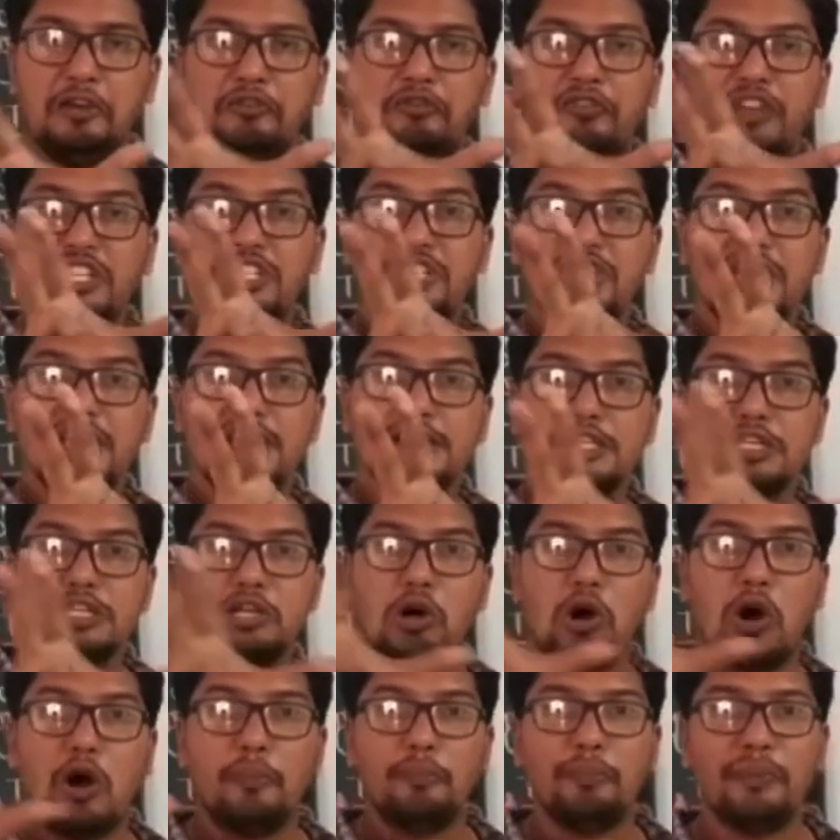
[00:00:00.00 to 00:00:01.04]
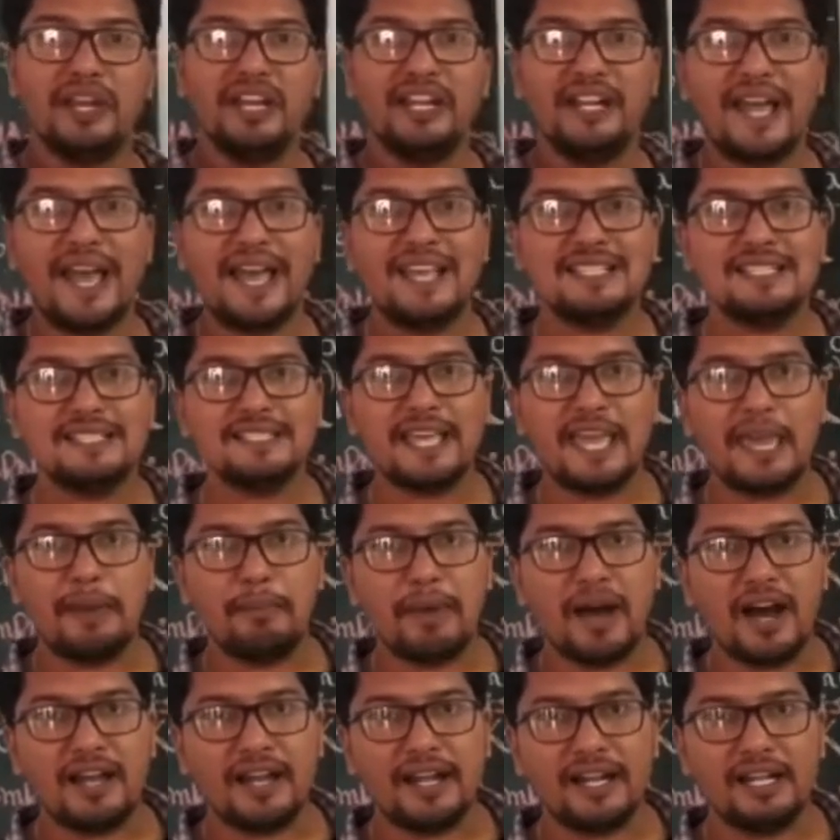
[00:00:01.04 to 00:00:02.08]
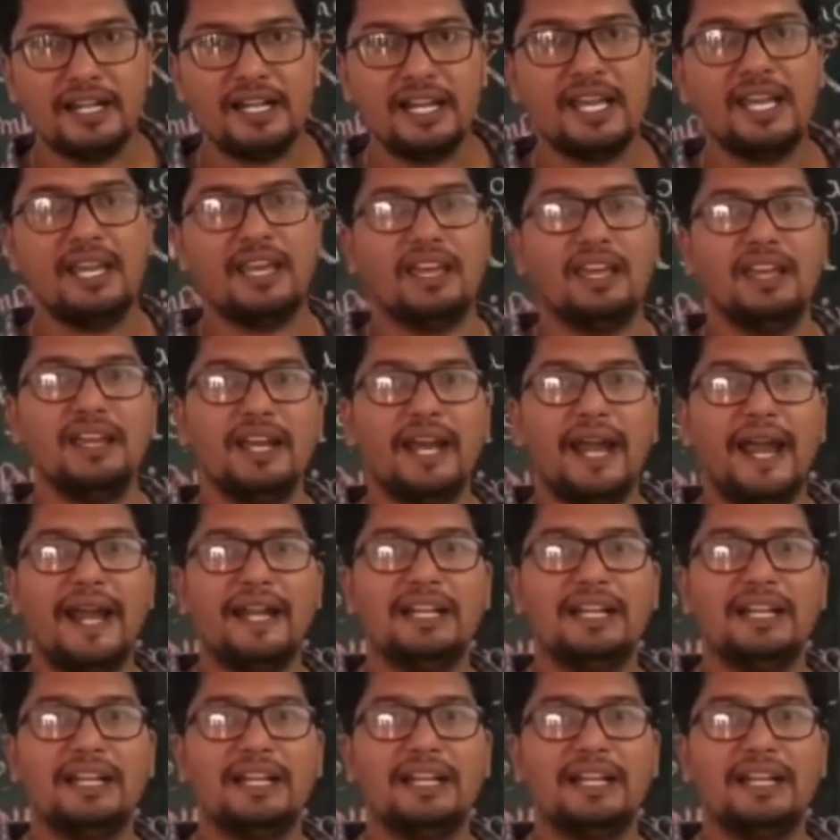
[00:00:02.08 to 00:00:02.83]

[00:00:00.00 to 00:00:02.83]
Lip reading: which is copied as mRNA